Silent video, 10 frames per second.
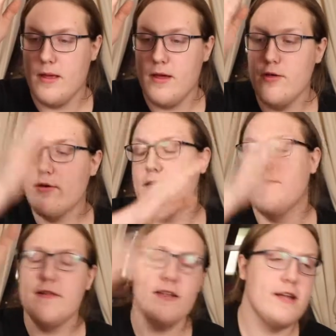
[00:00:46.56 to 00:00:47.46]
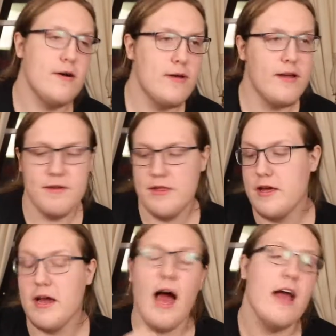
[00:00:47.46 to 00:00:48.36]
you can fill it out and
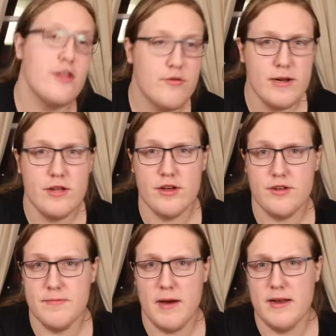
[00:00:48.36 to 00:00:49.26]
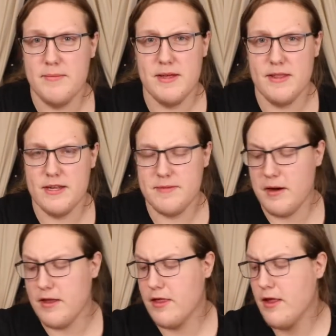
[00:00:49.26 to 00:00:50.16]
everything. I just readjusted mine a bit this
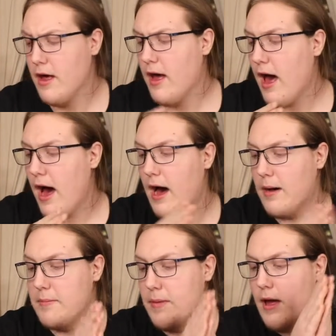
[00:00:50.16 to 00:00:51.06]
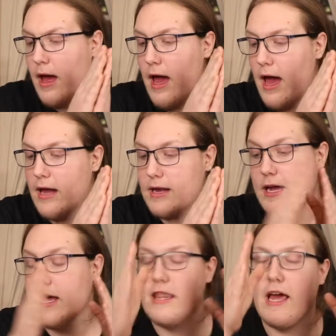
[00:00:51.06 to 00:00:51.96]
month. And
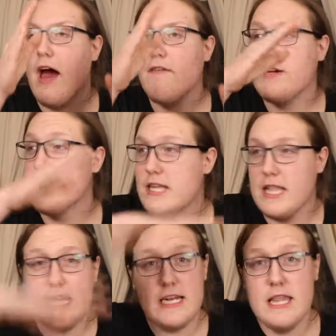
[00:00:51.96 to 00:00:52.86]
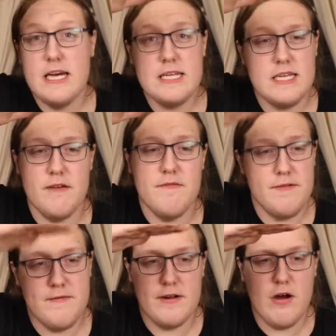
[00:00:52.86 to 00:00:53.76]
they have a select list of
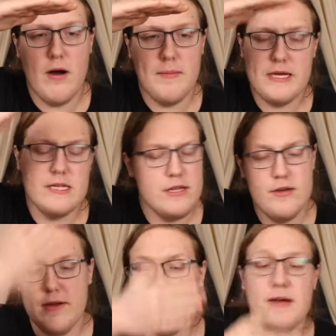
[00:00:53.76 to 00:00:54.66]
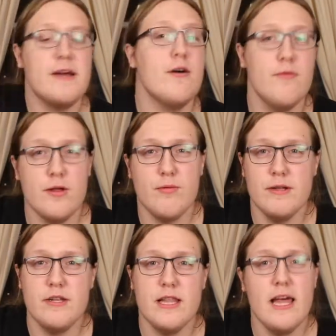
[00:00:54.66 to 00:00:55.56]
different comics. You can pick out which
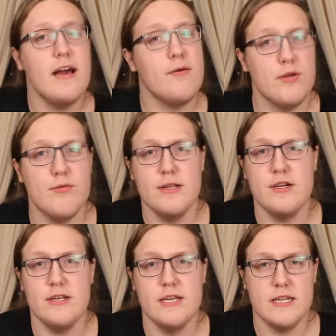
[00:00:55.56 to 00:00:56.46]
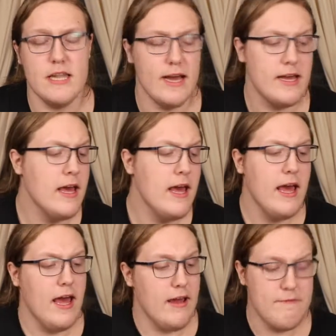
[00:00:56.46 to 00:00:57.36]
ones you like, which ones you dislike,
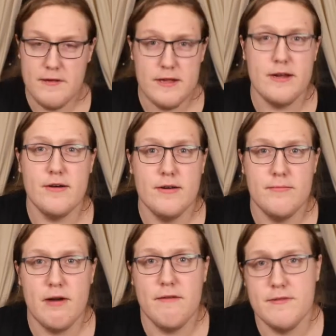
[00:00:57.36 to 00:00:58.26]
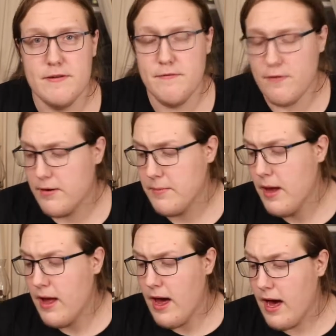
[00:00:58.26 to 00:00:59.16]
and fill it out in your preference form.
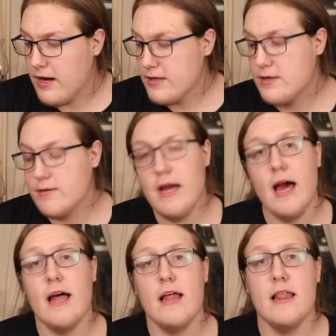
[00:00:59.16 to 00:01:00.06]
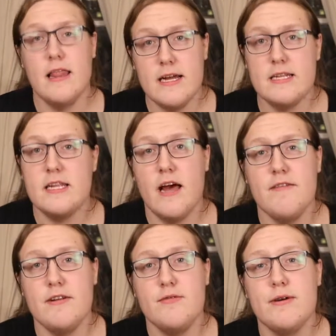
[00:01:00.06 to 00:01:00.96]
So yeah, let's
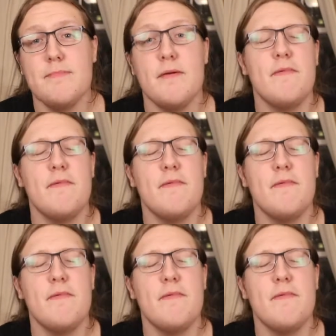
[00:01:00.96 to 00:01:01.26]
dive into it. But